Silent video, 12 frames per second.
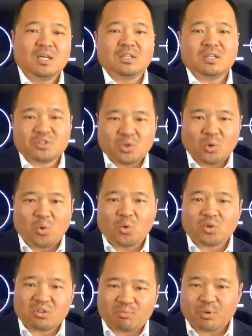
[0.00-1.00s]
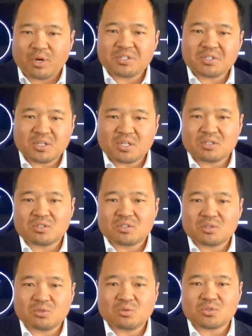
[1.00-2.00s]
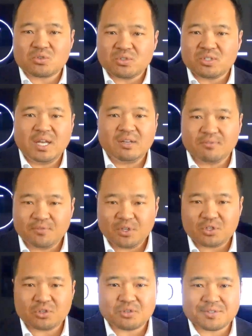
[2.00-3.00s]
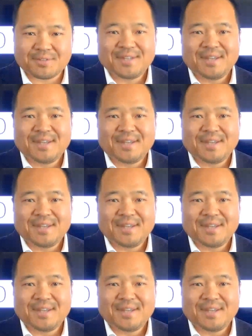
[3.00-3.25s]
there's no order of precedence to certain data features.